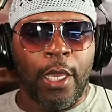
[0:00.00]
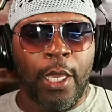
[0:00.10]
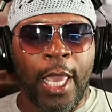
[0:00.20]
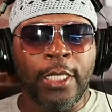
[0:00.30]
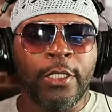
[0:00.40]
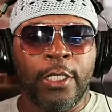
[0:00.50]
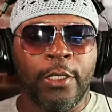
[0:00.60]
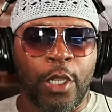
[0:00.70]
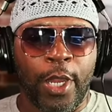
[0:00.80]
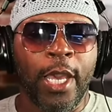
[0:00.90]
ex,
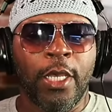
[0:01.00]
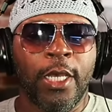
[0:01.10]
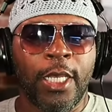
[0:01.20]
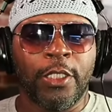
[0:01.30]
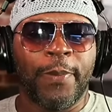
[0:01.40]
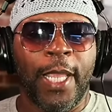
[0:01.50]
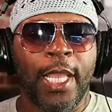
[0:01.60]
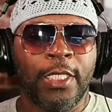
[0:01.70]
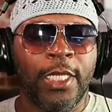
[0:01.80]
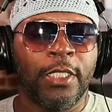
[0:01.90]
her husband
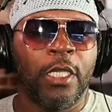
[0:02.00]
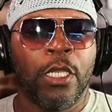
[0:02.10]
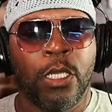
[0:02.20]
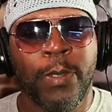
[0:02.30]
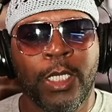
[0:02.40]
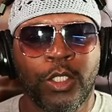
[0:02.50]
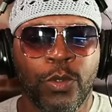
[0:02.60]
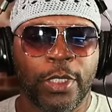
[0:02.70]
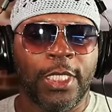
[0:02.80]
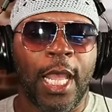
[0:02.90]
had just committed
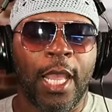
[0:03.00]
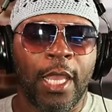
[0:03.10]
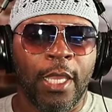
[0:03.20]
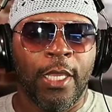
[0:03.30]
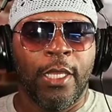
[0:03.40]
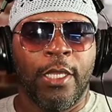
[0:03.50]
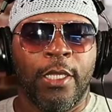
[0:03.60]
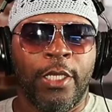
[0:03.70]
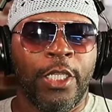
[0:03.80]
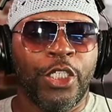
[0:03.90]
suicide.
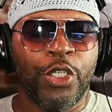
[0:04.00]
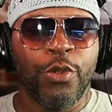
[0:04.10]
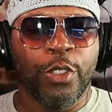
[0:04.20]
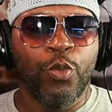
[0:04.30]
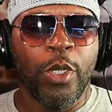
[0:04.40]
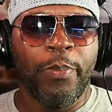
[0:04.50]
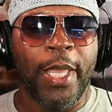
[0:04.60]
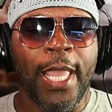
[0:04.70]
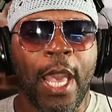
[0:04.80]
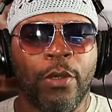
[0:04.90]
The insurance wouldn't
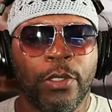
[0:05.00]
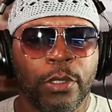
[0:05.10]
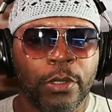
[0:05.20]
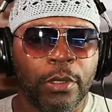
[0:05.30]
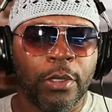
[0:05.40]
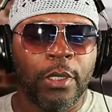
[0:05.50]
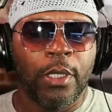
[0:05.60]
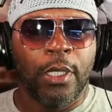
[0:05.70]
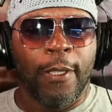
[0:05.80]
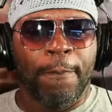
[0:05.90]
pay out.
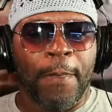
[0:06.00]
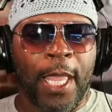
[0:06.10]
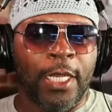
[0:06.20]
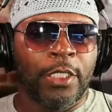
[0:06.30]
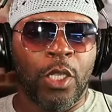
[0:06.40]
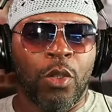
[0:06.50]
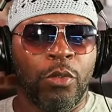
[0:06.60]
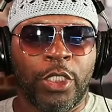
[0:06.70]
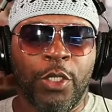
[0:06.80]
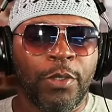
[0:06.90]
And so
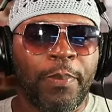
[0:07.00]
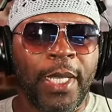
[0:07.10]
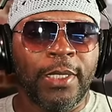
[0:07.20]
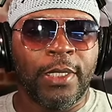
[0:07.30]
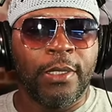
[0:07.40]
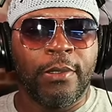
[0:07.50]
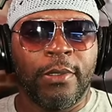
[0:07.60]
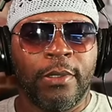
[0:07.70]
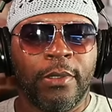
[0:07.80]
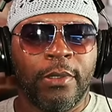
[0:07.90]
she was busted.
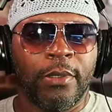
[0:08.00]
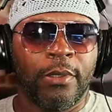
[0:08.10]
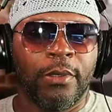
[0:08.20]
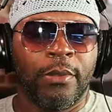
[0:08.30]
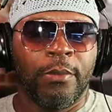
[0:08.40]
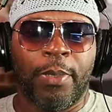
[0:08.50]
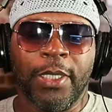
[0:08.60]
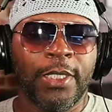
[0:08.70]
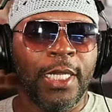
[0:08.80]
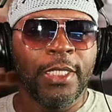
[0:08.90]

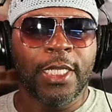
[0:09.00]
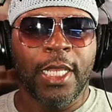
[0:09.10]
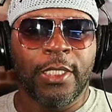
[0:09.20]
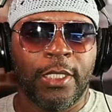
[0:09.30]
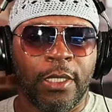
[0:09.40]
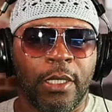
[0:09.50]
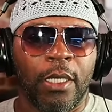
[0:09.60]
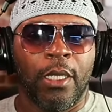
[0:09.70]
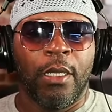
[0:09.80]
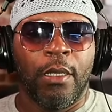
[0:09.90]
Busted and disgusted.
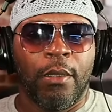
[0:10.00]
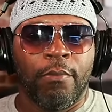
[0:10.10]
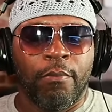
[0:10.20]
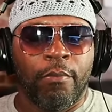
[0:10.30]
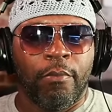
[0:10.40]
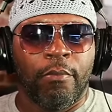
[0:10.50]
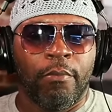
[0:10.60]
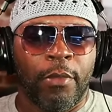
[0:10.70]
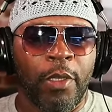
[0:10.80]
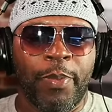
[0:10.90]

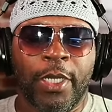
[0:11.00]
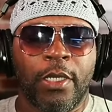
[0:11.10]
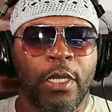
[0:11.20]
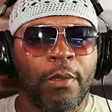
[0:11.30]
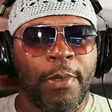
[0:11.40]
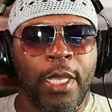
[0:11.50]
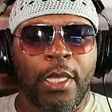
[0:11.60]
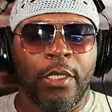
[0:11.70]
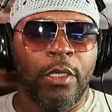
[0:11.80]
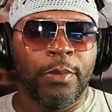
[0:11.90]
He picked her up,
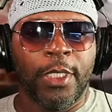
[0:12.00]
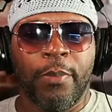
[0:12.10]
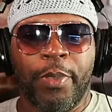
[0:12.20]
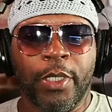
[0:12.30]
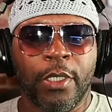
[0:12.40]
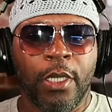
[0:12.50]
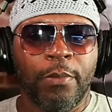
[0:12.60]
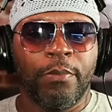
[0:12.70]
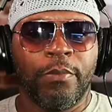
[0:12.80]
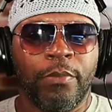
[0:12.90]
man. You know what I'm saying? Picked
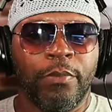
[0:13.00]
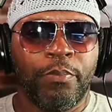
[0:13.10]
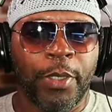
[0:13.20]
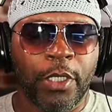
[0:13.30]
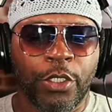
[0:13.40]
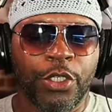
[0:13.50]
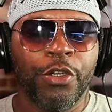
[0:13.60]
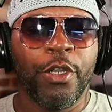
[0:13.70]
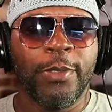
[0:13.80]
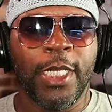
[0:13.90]
up. Picked the
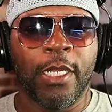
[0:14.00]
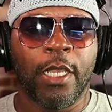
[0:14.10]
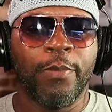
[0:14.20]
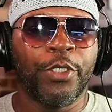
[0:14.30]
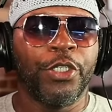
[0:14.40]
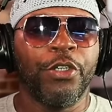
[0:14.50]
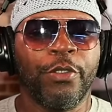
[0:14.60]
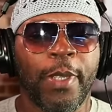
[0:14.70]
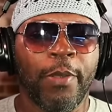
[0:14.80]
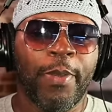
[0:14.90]
children up. She had a couple children,
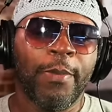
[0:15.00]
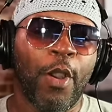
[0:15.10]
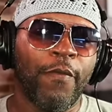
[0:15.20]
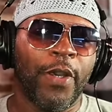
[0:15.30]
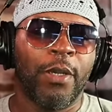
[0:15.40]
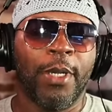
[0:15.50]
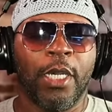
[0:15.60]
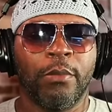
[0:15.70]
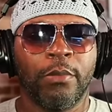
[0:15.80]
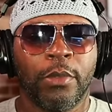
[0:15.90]
man. He picked both of them up.